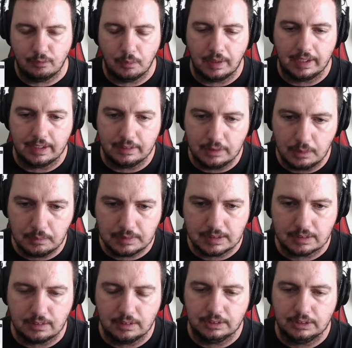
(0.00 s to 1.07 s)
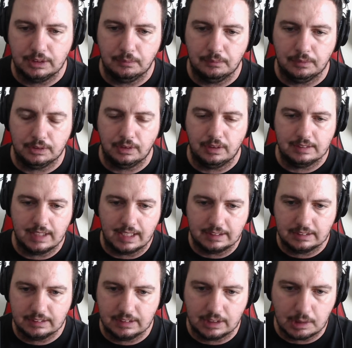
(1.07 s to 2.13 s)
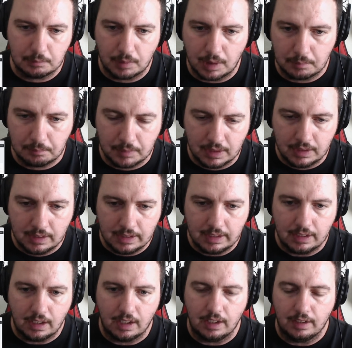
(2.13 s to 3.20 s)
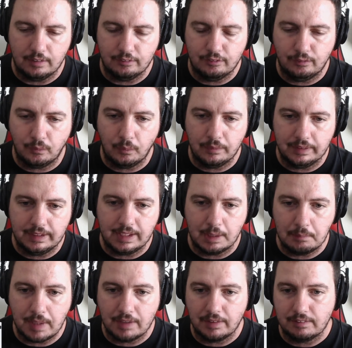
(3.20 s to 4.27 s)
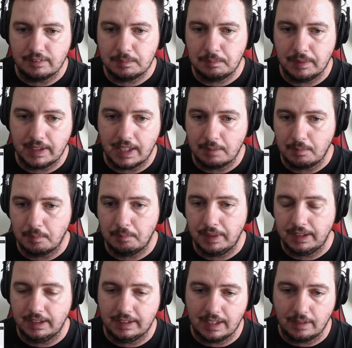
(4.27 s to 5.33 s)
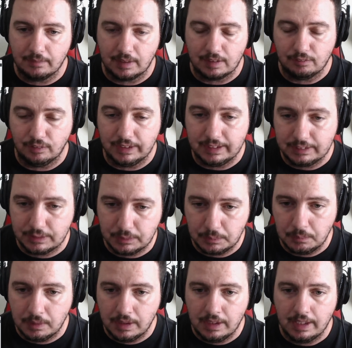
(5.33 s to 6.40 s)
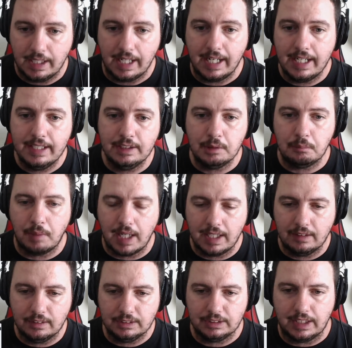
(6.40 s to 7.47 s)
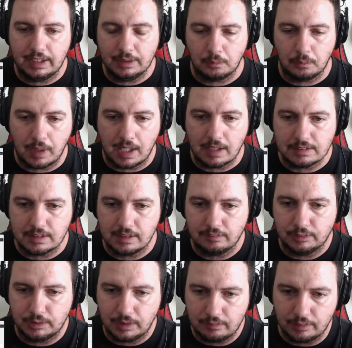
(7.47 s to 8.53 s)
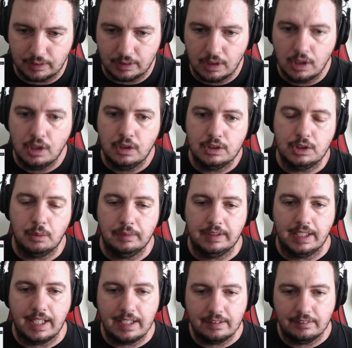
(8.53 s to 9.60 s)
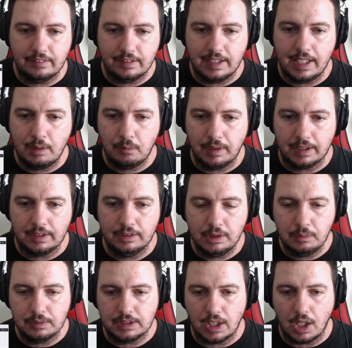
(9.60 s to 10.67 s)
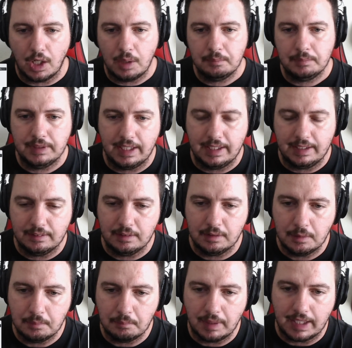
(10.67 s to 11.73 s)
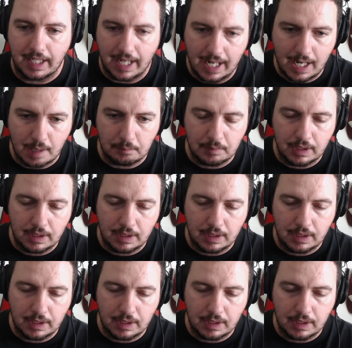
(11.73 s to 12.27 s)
What I can do is it's going to show the transactions that come up for the amount that I've spent out of my bank account that I've linked to, and the mileage and the routes that I've driven. So at the end of the day, what I can do is update my app.